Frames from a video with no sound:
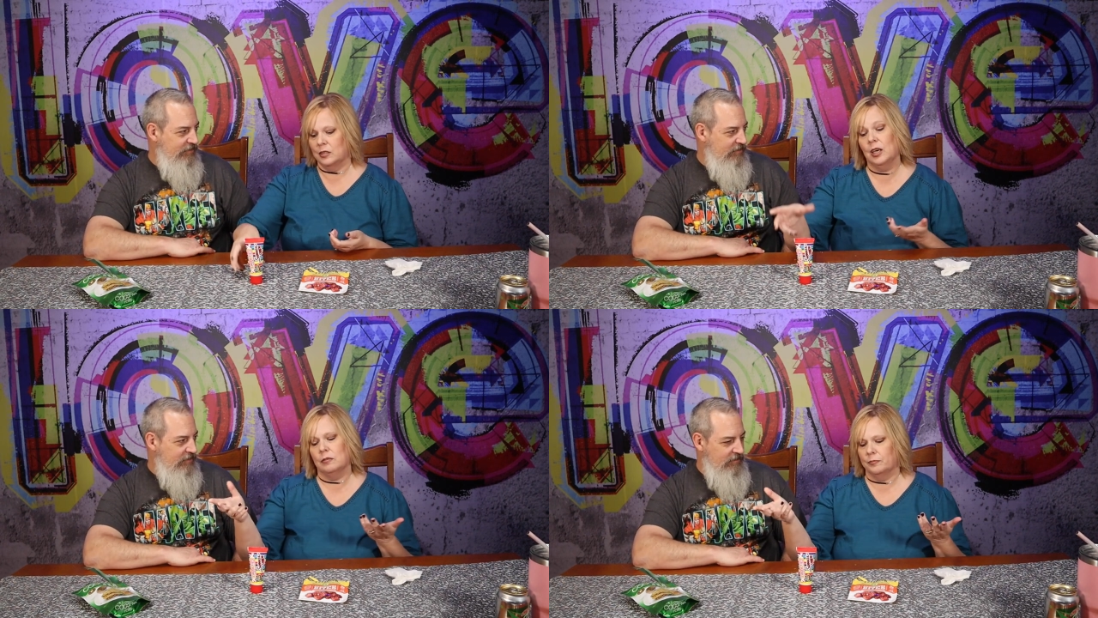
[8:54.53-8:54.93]

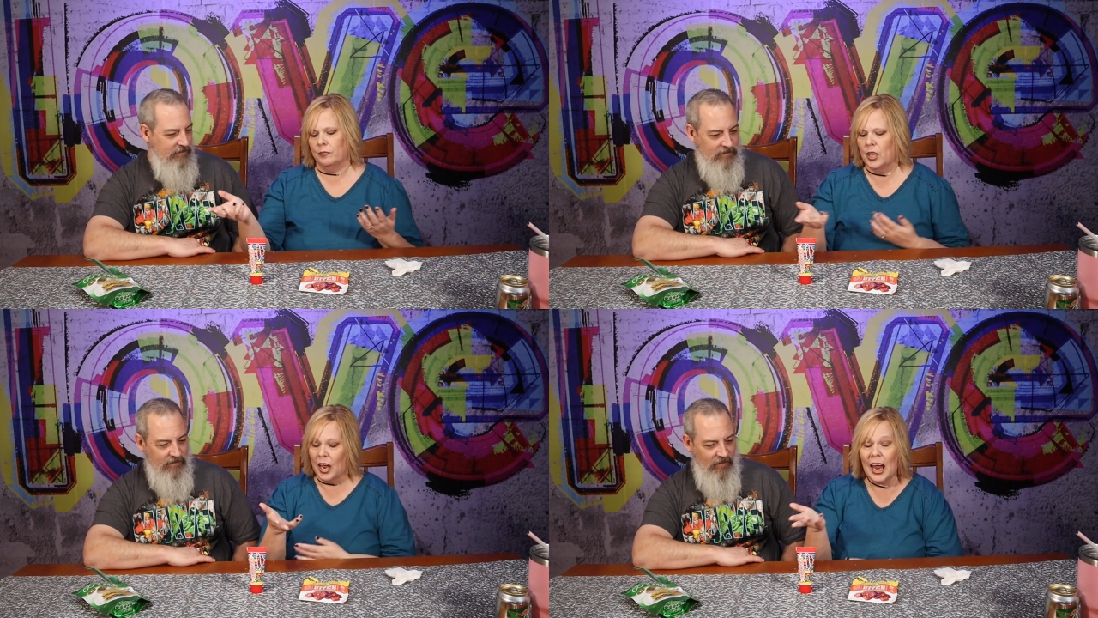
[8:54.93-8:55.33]
Speaker 1: Yeah.
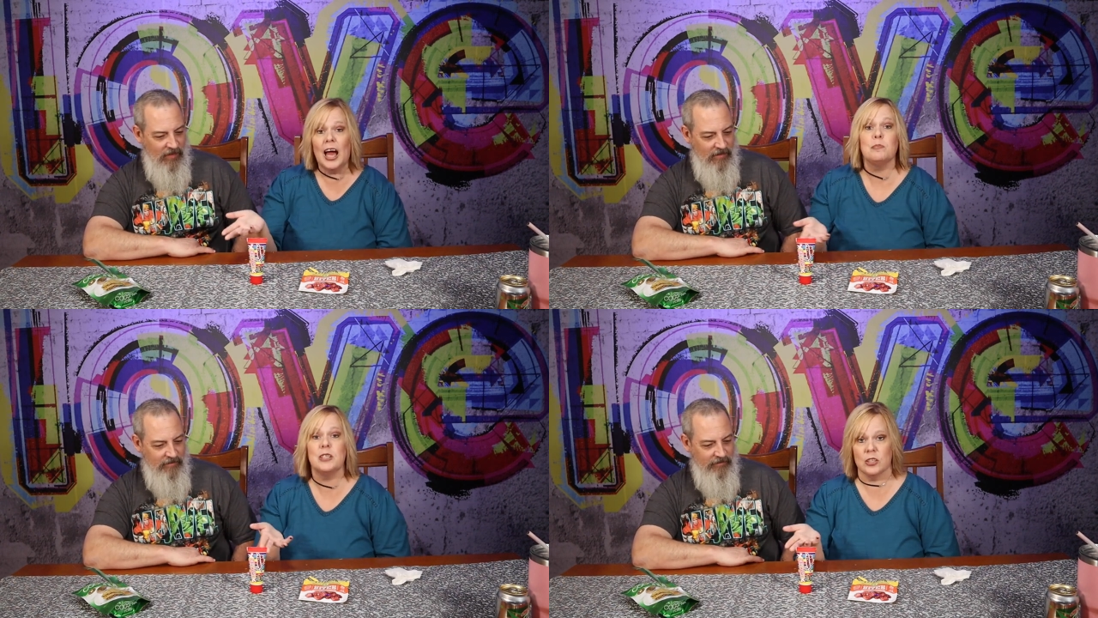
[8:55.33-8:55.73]

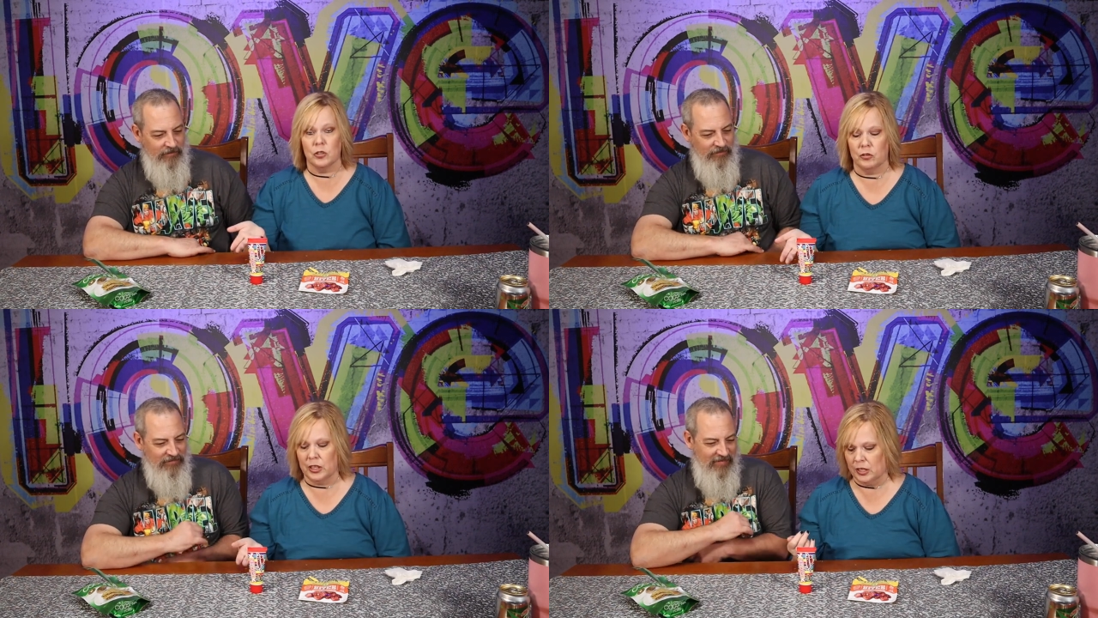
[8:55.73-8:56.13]

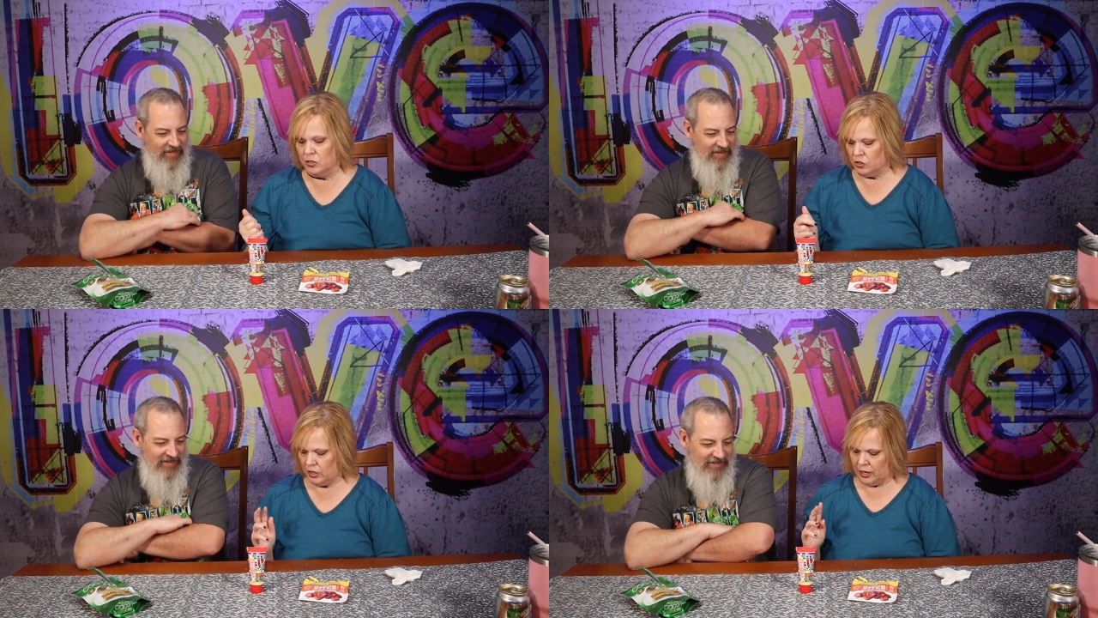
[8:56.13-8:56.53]
Absolutely,
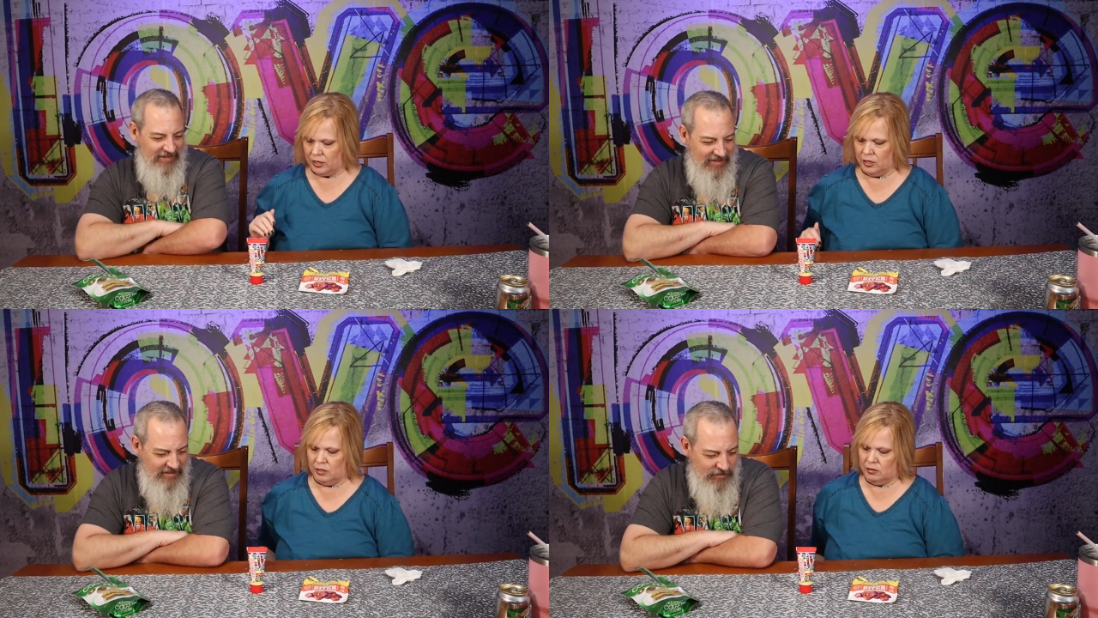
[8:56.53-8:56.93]
kids will like
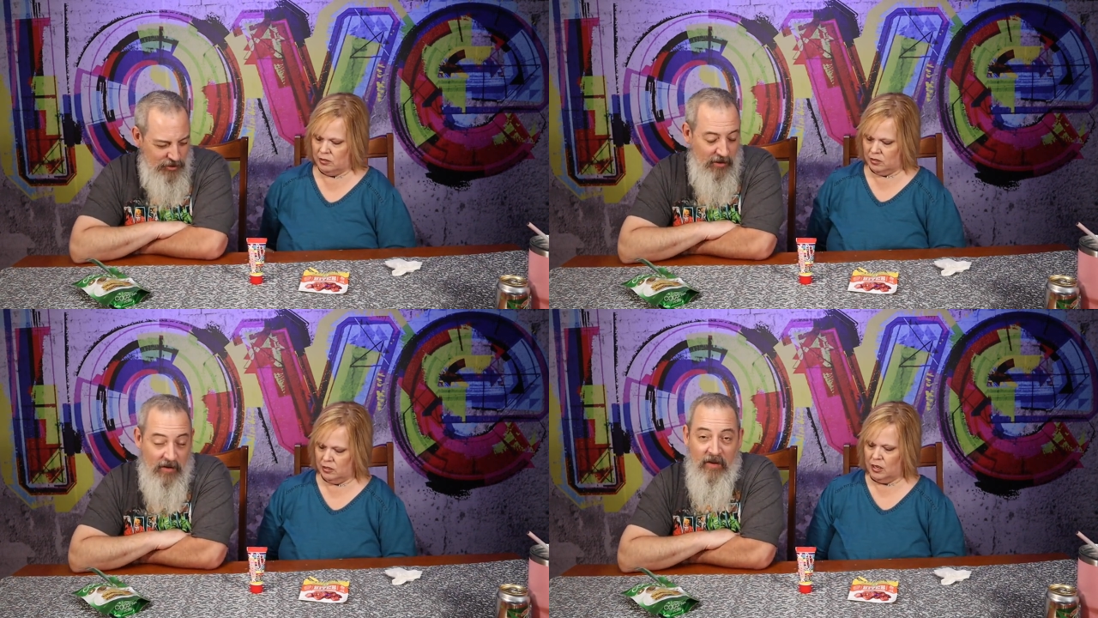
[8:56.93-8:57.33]
it.
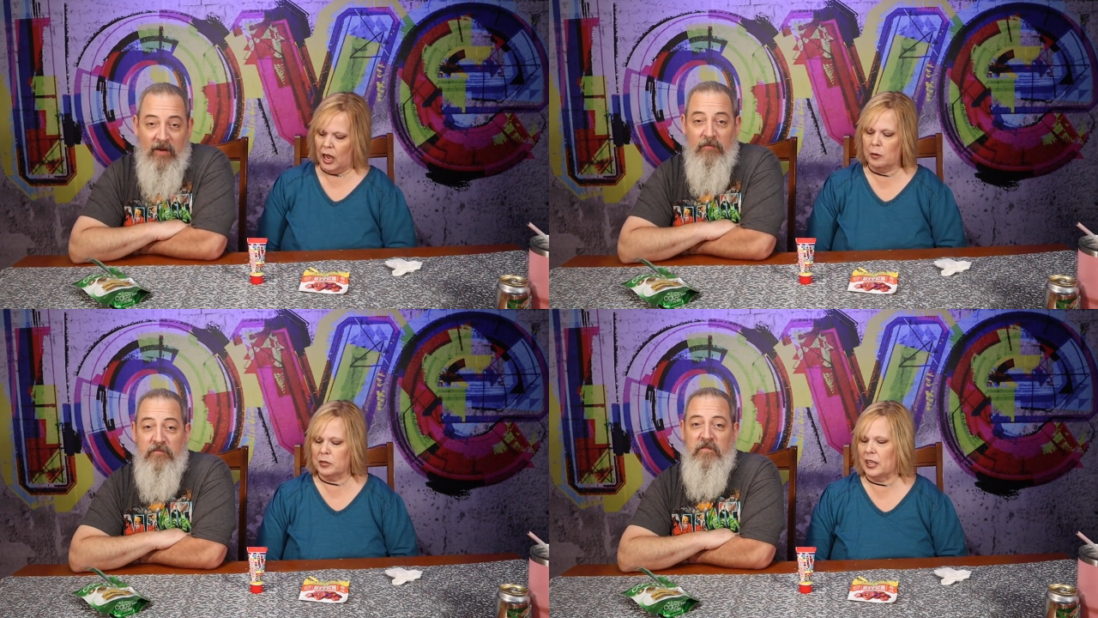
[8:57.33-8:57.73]
Sure.
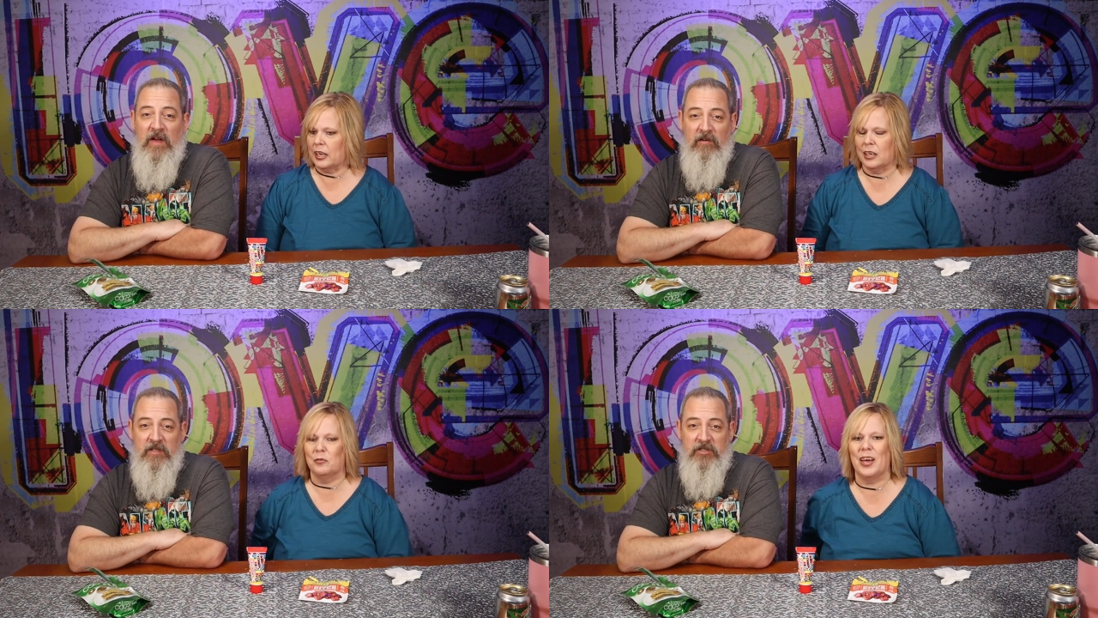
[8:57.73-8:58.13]
I would like
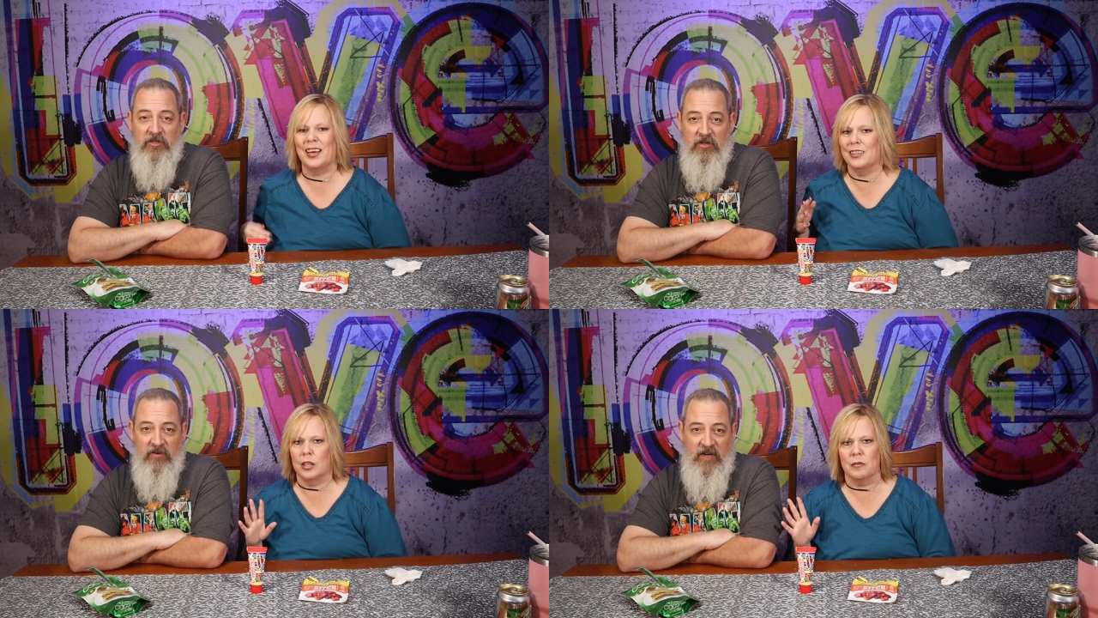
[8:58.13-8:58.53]
Very it if I had
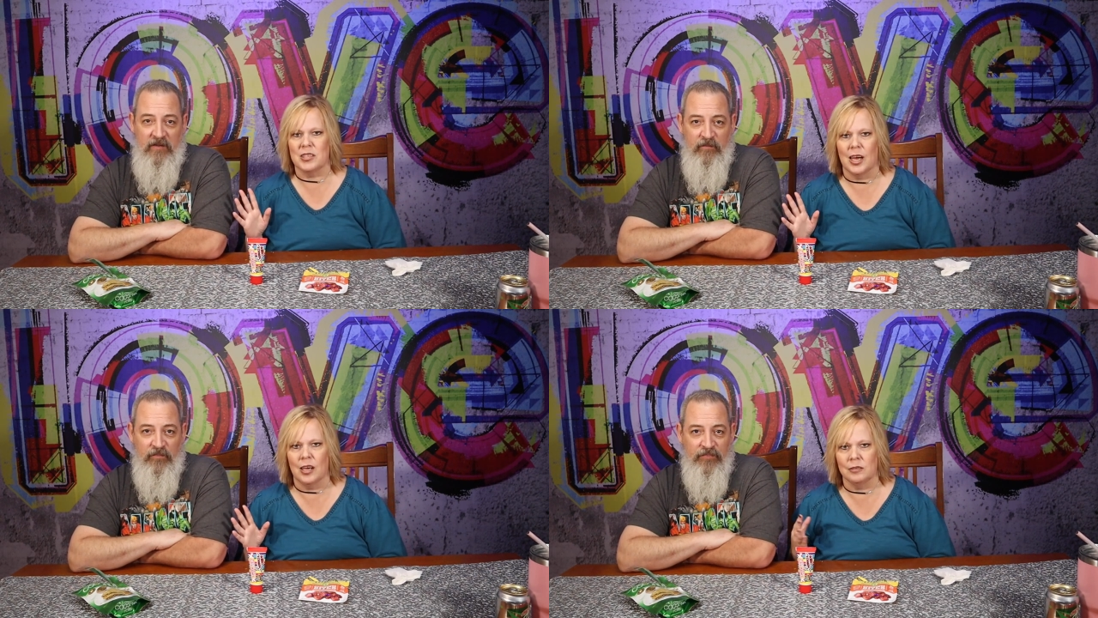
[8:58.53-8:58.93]
sugary. gloves
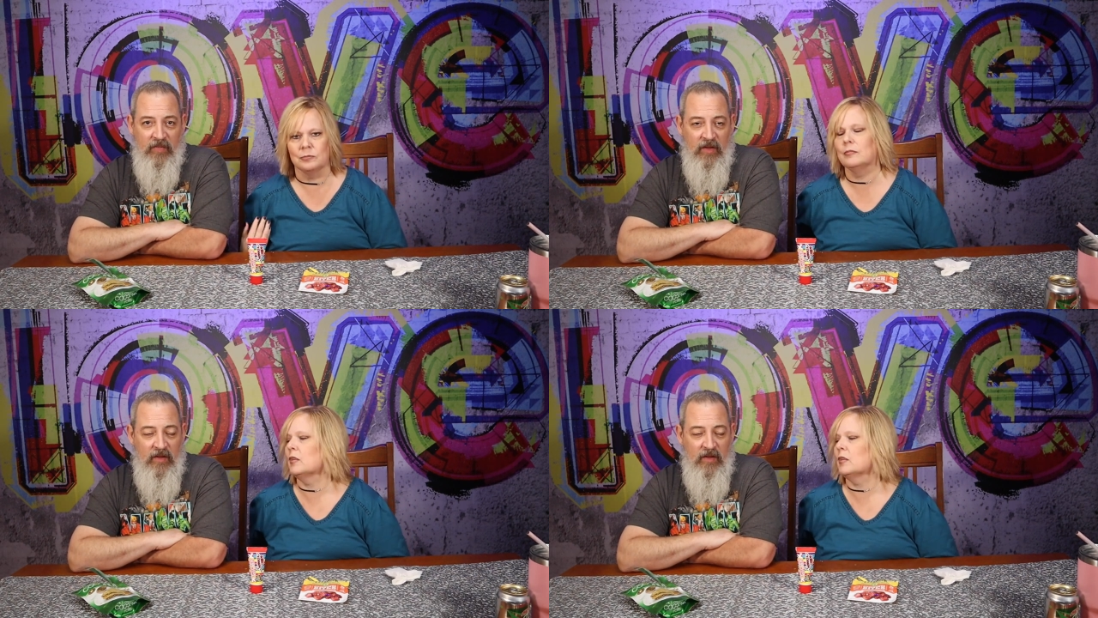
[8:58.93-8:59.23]
on.